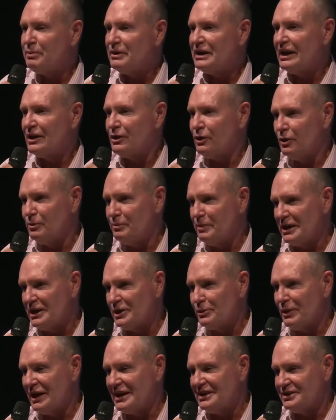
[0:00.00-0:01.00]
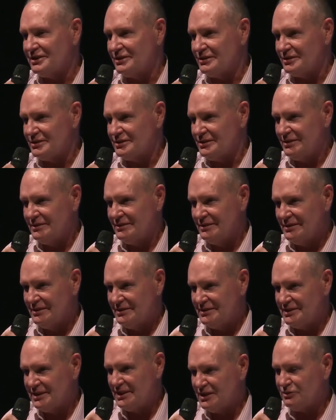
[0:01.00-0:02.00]
a player called Billy Waiters,
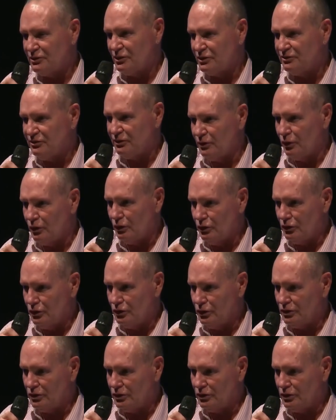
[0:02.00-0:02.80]
6'4",